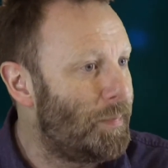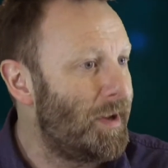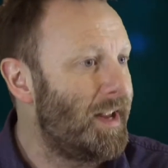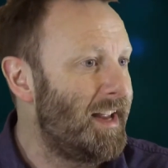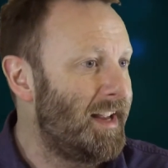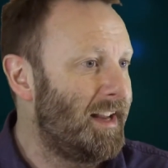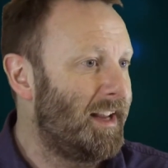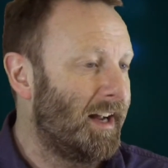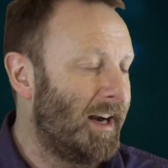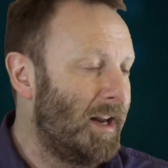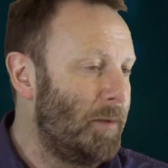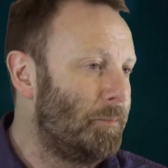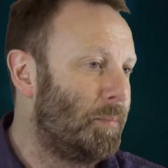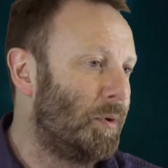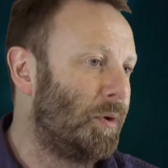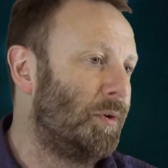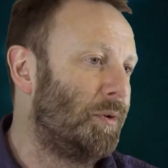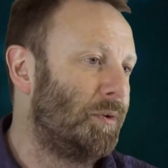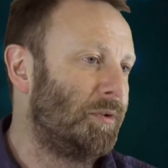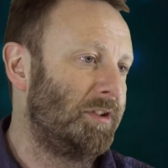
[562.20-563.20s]
big and
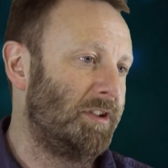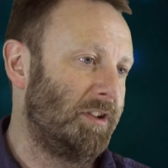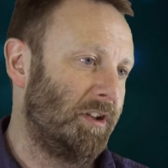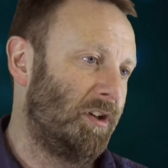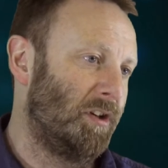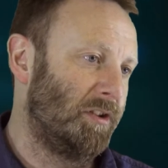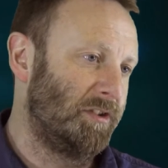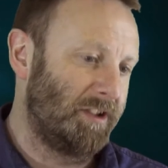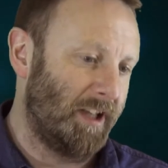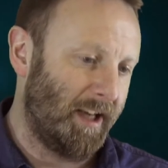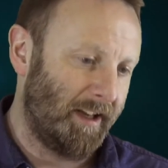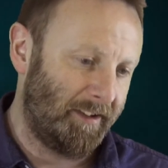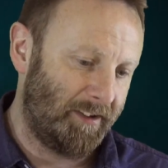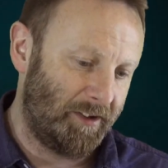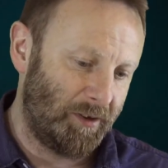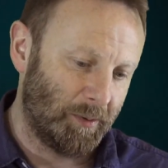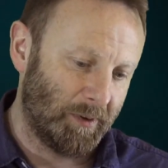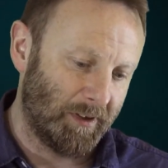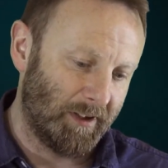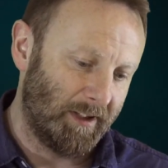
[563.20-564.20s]
important
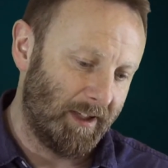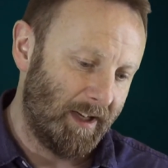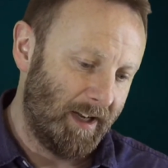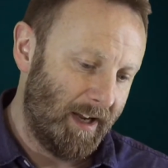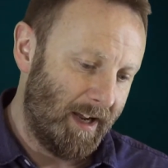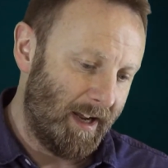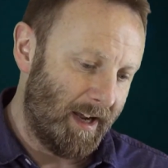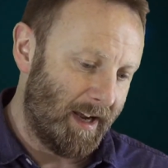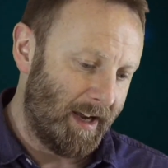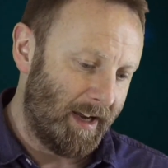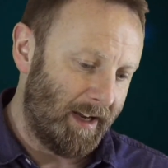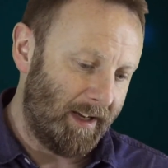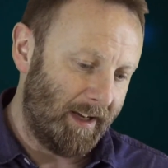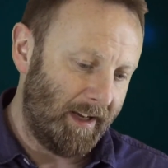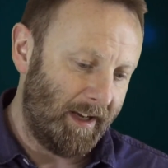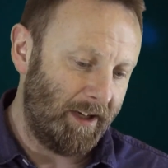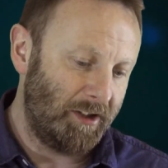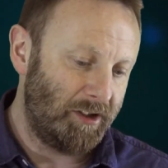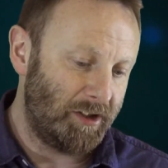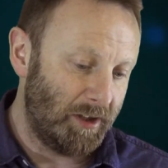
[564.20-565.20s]
contextual
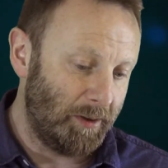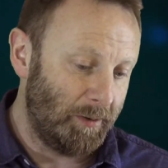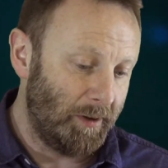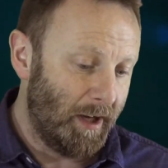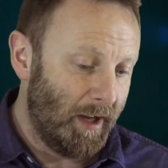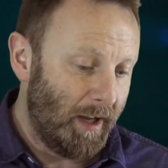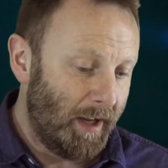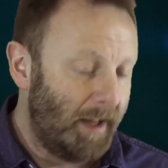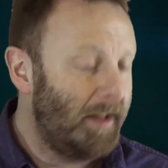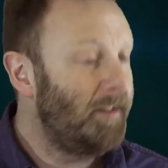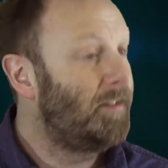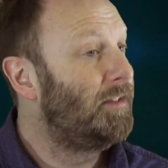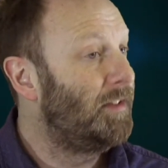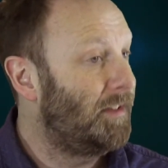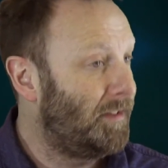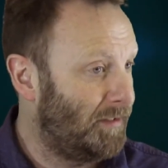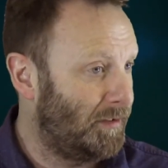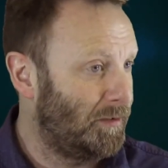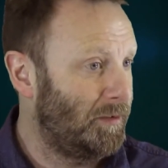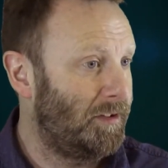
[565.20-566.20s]
issue is the
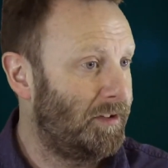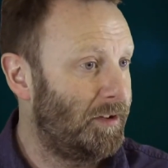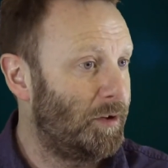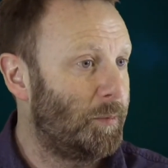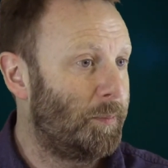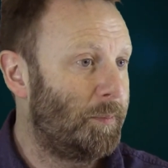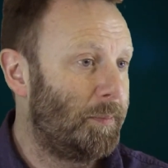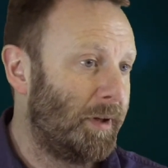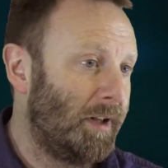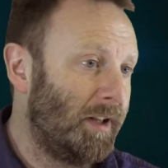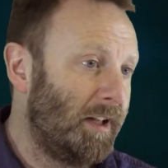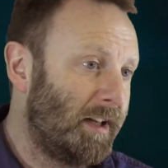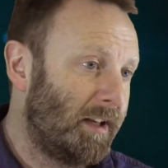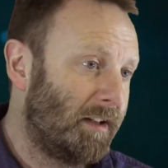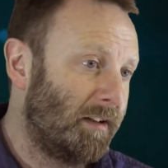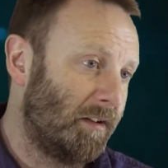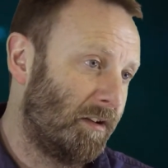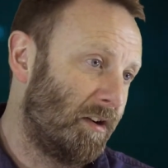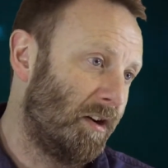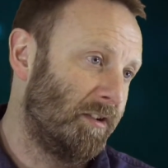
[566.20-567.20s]

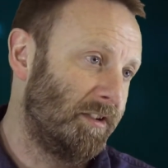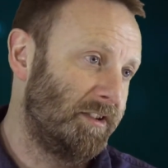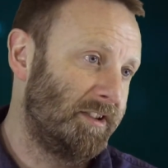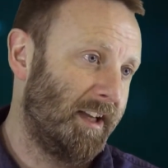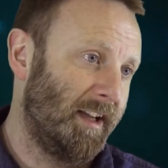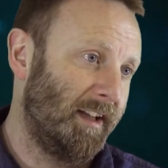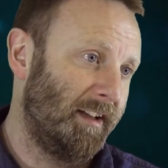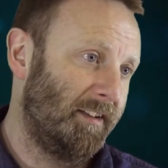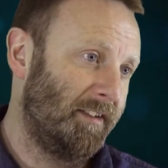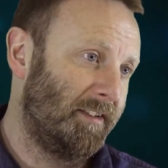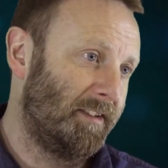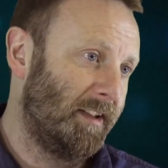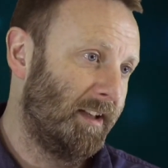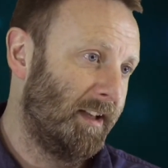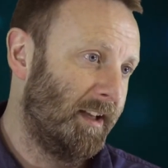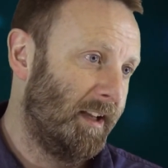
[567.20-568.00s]
socio-political context.